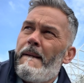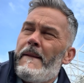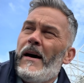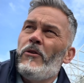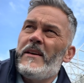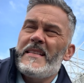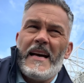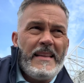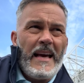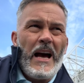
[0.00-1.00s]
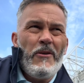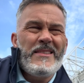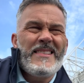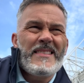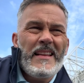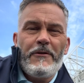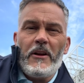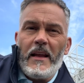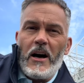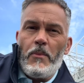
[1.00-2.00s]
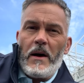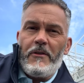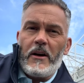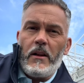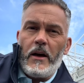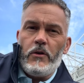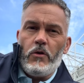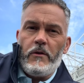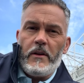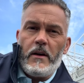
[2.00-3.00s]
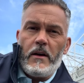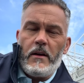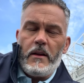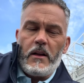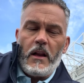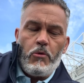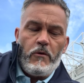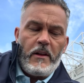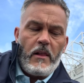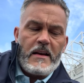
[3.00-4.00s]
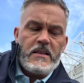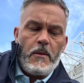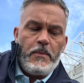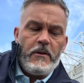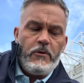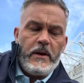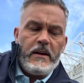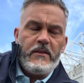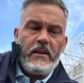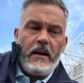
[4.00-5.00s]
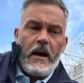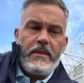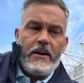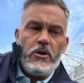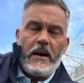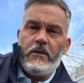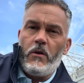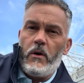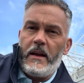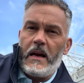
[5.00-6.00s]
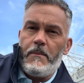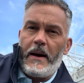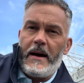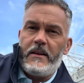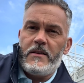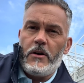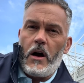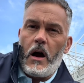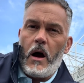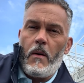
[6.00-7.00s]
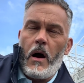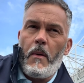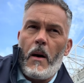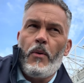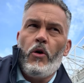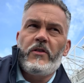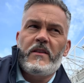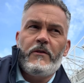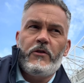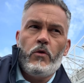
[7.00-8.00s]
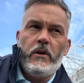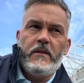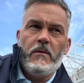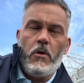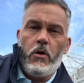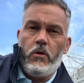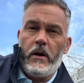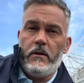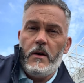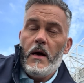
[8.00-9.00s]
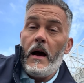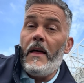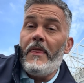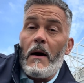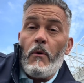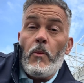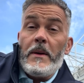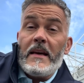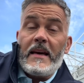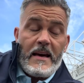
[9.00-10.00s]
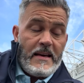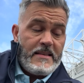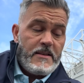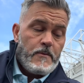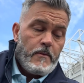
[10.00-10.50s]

illness to Eddie Howe has just left a little bit of a cloud over the club over the last couple of weeks, and I think you guys will want to get back to a positive story tomorrow, and that will be the case.